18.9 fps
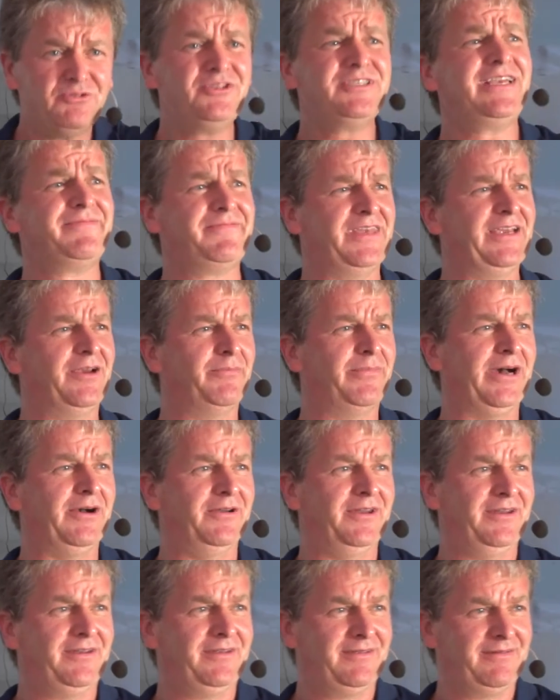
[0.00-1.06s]
do something
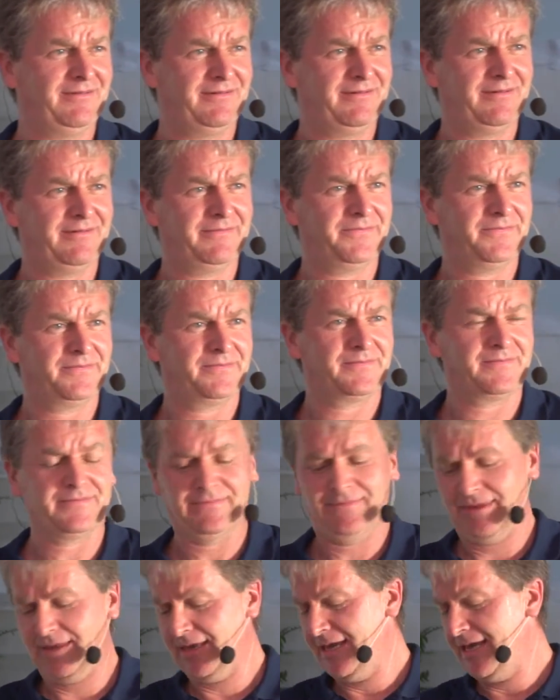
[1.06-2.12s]
about it.
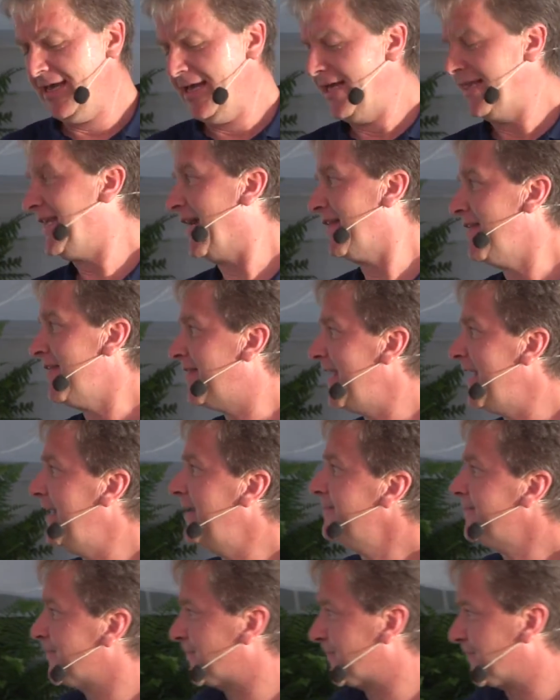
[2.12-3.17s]
The other thing,